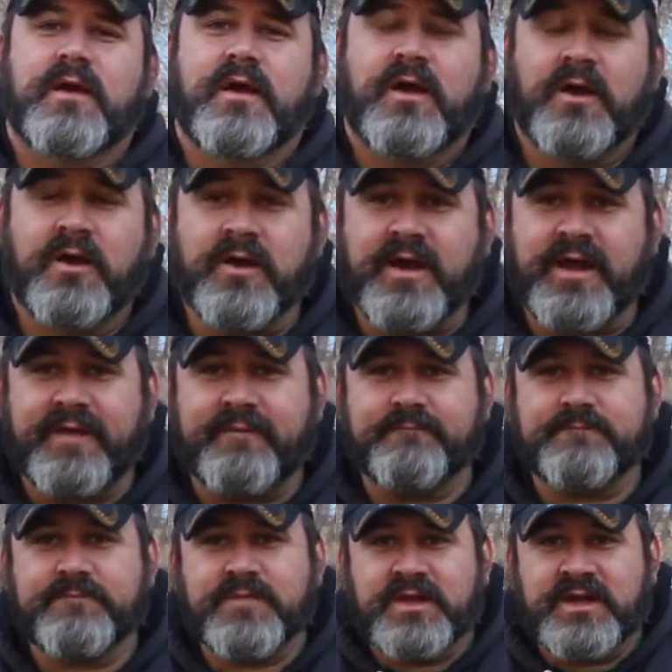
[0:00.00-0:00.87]
All right,
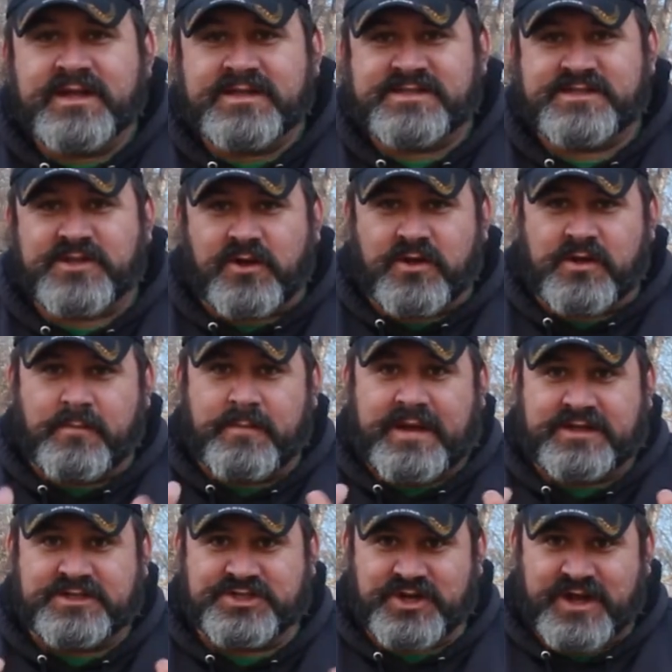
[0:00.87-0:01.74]
let's talk
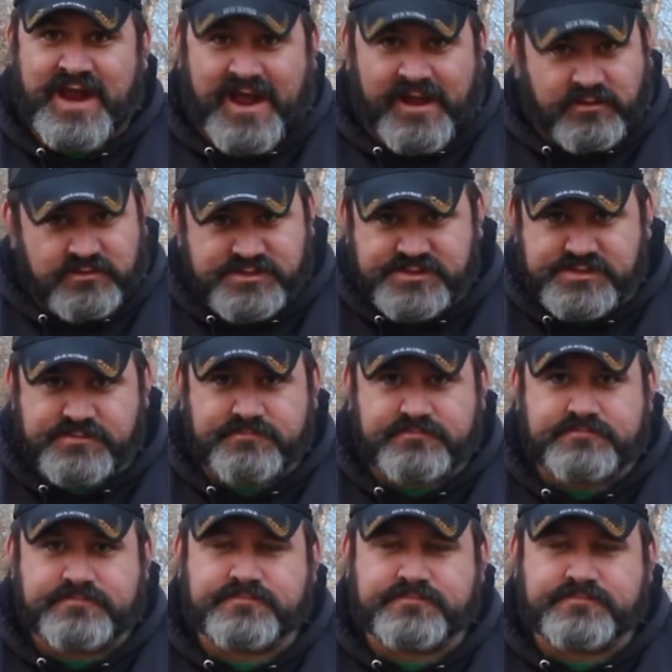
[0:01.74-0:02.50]
about your house.